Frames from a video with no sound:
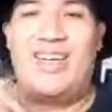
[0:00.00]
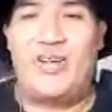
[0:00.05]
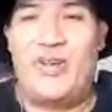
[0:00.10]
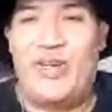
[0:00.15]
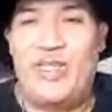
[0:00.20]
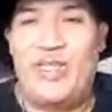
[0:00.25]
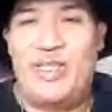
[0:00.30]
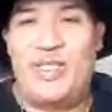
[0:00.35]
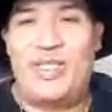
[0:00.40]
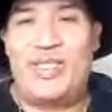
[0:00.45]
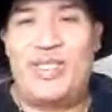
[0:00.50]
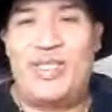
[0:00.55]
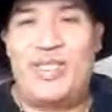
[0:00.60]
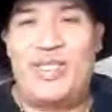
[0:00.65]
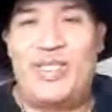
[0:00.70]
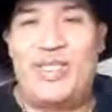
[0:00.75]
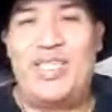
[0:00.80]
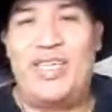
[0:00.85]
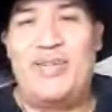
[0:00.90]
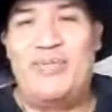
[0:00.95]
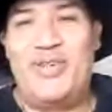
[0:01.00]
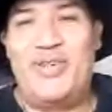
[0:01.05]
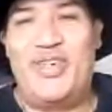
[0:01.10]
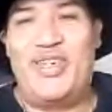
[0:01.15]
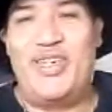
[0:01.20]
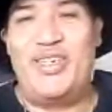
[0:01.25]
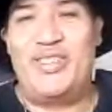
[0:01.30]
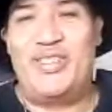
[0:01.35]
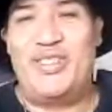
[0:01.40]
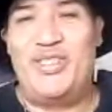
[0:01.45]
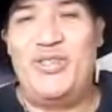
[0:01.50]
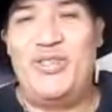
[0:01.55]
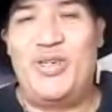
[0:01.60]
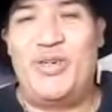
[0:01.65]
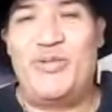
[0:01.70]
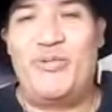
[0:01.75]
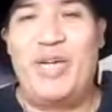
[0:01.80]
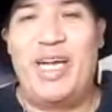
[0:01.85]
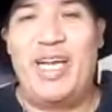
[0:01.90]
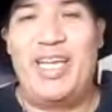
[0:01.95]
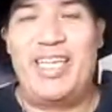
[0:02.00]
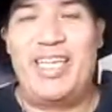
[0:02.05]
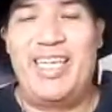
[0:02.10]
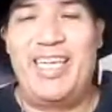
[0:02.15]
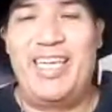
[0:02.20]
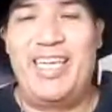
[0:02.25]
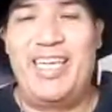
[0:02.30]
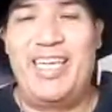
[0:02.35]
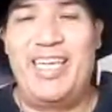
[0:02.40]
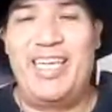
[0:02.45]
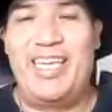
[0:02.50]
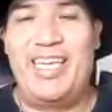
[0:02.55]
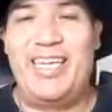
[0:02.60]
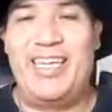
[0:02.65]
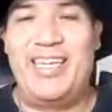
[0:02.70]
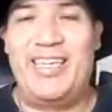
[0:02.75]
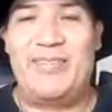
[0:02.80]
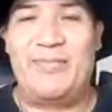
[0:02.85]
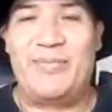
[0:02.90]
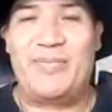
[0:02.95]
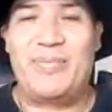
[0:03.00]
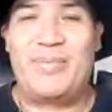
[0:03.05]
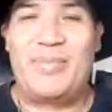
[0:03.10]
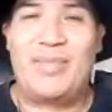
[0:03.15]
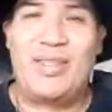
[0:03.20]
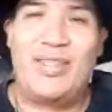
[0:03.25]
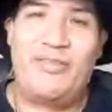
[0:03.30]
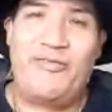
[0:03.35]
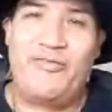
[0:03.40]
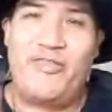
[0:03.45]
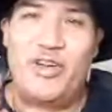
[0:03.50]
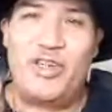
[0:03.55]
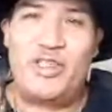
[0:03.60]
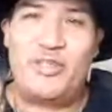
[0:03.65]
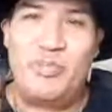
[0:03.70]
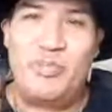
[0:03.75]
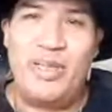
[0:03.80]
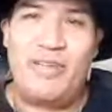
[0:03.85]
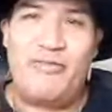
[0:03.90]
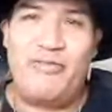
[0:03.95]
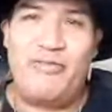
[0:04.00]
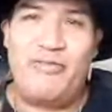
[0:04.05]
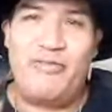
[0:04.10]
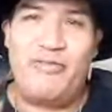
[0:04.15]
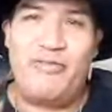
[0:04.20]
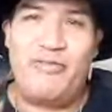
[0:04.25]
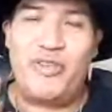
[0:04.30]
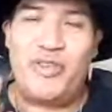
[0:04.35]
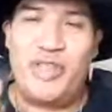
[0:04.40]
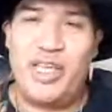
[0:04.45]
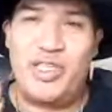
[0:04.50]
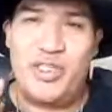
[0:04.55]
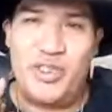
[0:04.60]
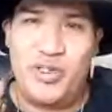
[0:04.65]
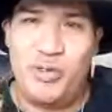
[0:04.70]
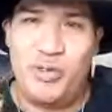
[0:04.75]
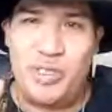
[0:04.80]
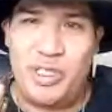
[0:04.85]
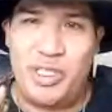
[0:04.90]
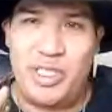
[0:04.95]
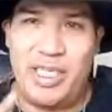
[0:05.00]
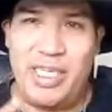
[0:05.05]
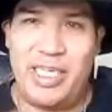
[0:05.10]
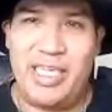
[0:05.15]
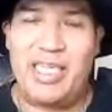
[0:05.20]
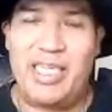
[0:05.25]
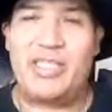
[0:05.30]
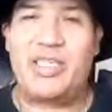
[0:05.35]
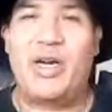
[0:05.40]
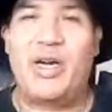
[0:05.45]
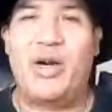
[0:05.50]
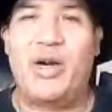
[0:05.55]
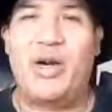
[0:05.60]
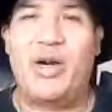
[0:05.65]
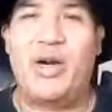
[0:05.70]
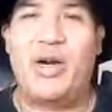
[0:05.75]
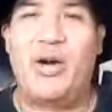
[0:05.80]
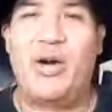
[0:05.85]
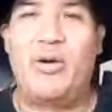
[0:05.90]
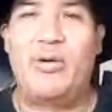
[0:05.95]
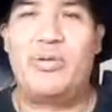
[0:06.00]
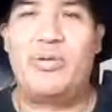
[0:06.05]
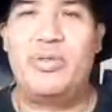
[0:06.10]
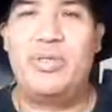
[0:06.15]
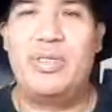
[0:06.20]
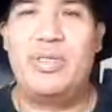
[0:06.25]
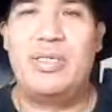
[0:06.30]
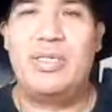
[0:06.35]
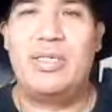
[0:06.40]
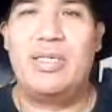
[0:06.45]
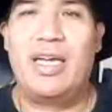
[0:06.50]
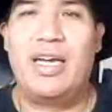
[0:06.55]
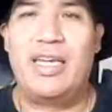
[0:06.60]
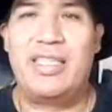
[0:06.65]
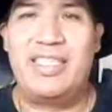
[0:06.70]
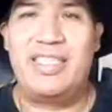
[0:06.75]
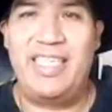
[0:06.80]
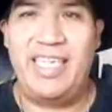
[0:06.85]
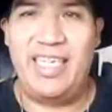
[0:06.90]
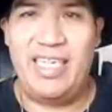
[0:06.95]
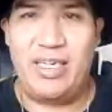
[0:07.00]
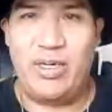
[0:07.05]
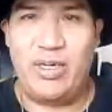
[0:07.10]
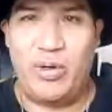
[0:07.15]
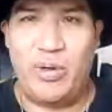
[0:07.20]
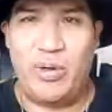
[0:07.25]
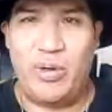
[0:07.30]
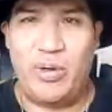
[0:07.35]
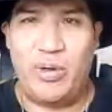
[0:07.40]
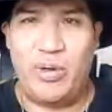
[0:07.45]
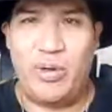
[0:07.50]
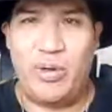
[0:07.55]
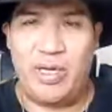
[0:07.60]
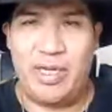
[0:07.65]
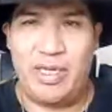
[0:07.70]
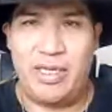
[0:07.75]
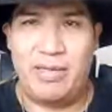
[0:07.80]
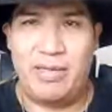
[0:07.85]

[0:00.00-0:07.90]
Chris Summers, you are right again. The first Bigfoot that you see is called a decoy.